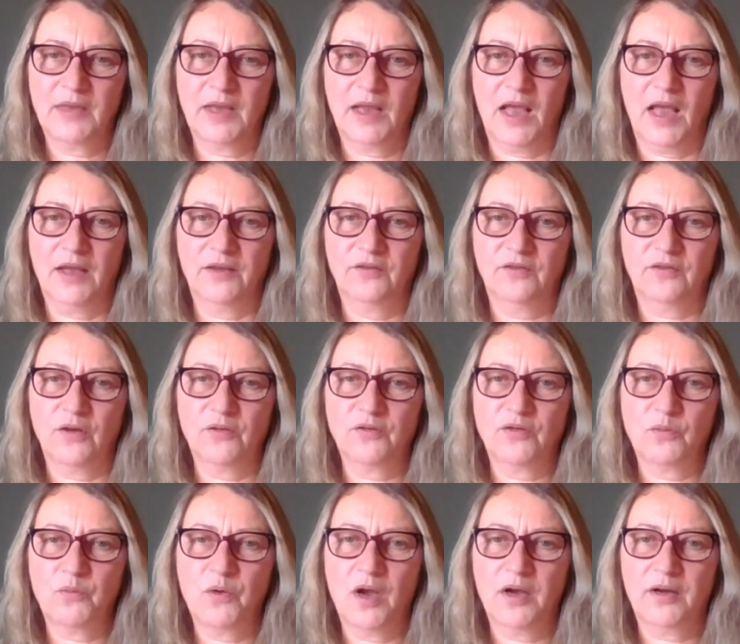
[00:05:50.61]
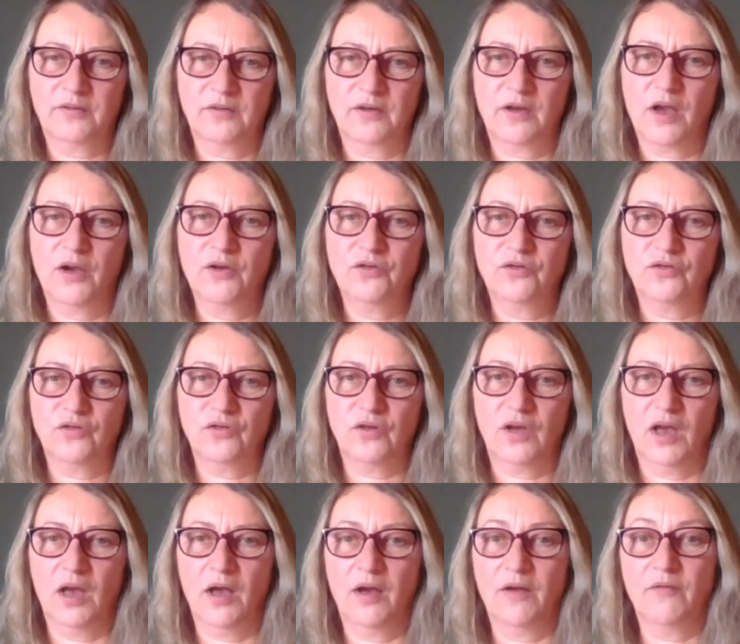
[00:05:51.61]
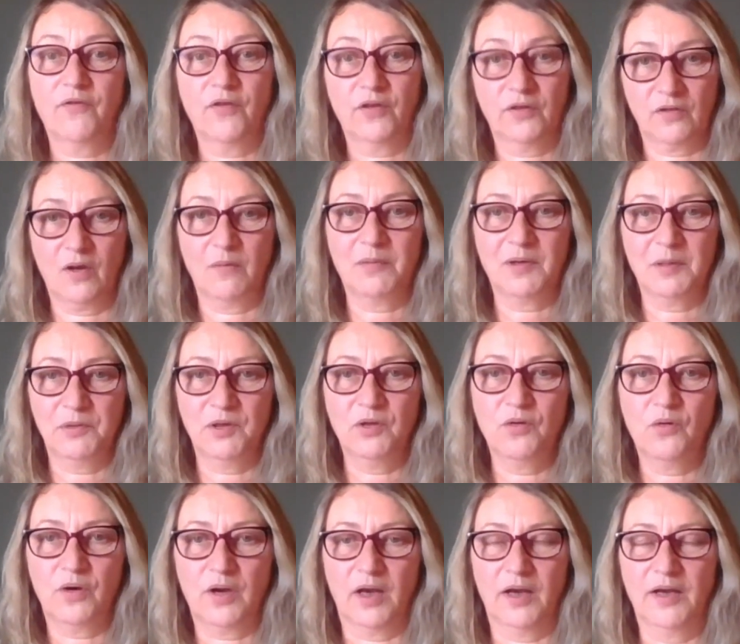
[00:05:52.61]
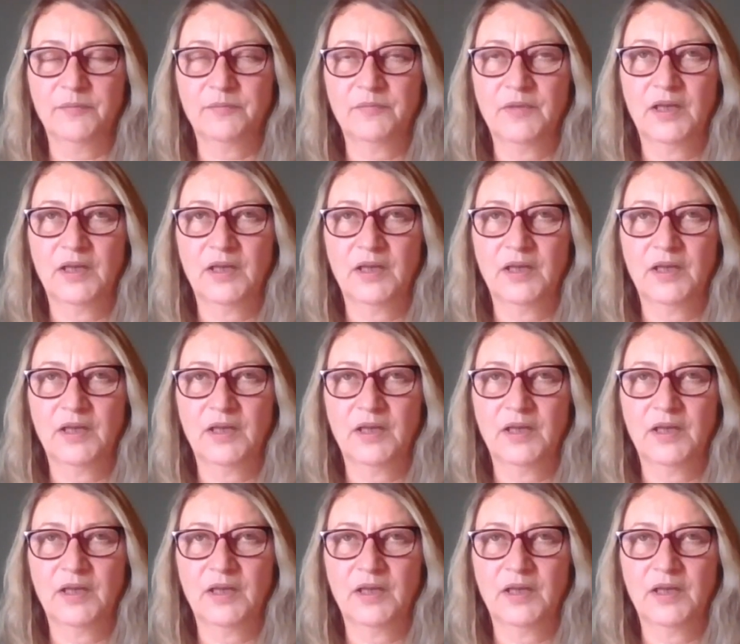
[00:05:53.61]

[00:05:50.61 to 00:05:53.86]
And so to work as a coach, for example, in Mallorca,